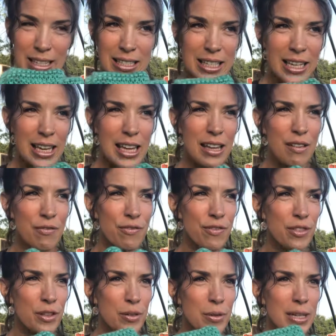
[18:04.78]
to
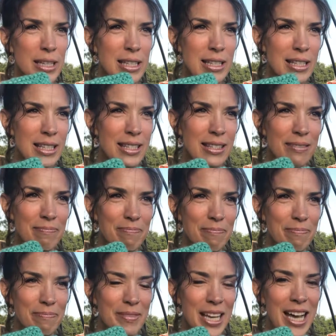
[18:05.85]
influence,
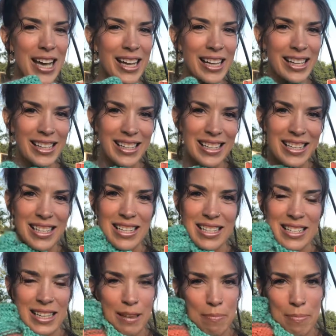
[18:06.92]

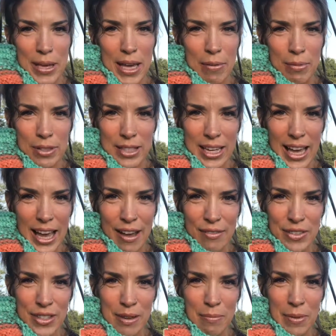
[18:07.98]
to be able to have
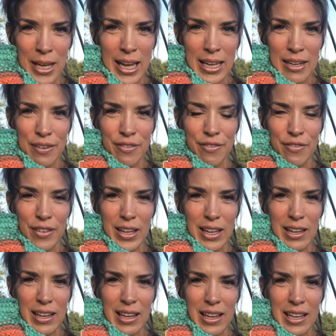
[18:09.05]
some kind of
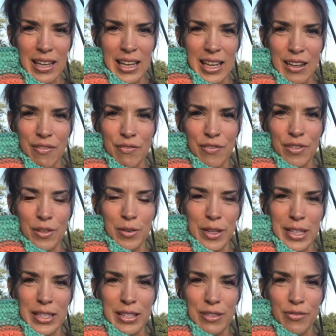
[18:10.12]
an
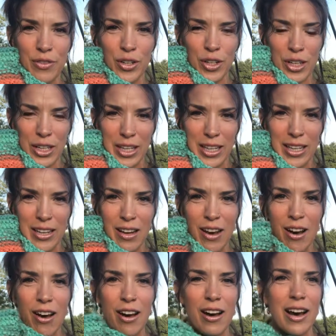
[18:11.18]
influence for good
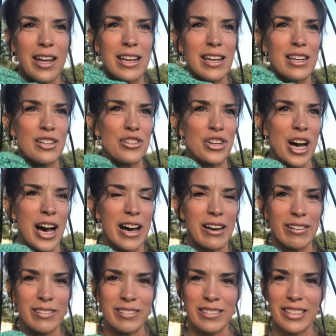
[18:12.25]
on a
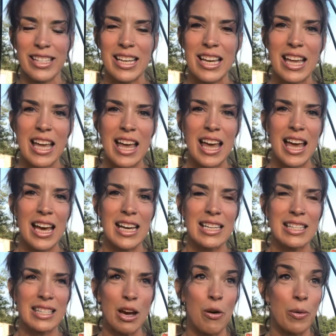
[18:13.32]
child
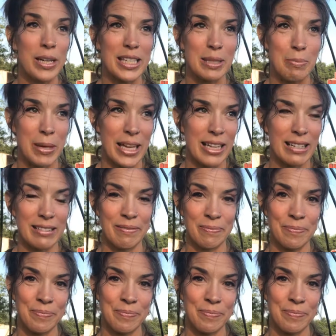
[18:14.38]
has always been